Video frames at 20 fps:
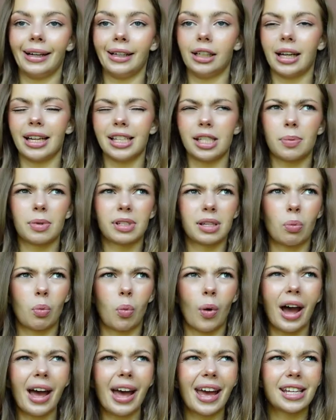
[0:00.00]
80%
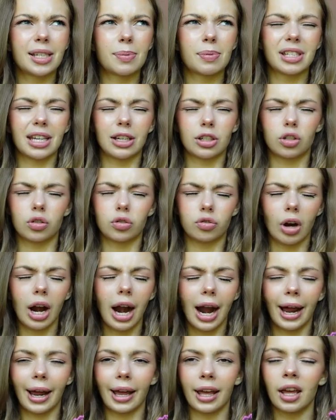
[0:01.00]
wet, 80%
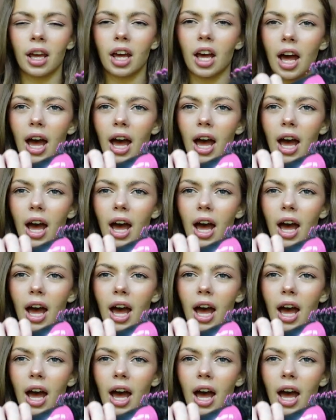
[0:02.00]
dry,